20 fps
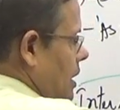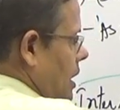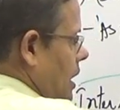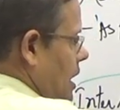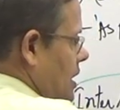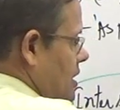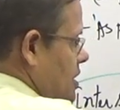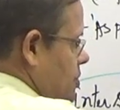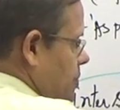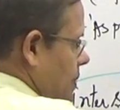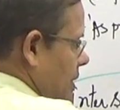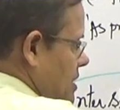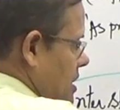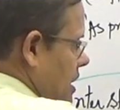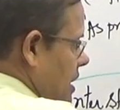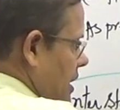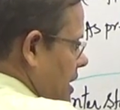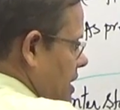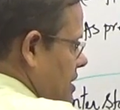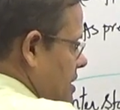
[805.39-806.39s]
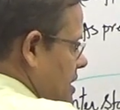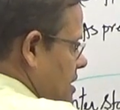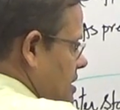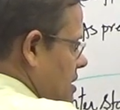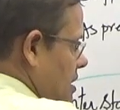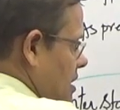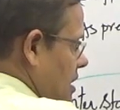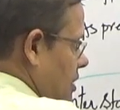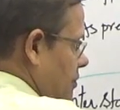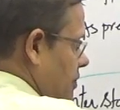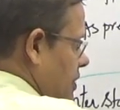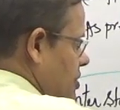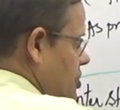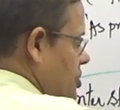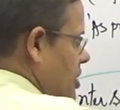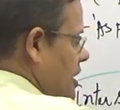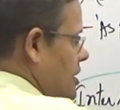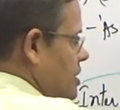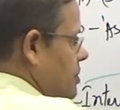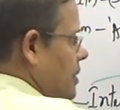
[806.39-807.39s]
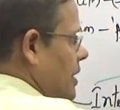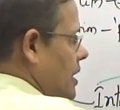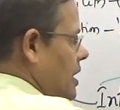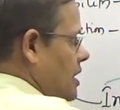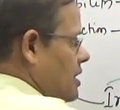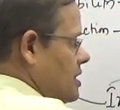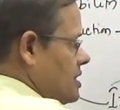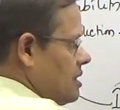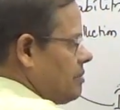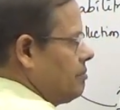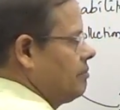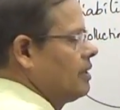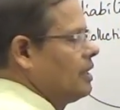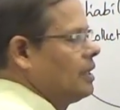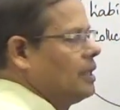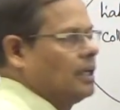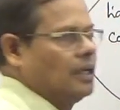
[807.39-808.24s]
and special cases reverse charge mechanism,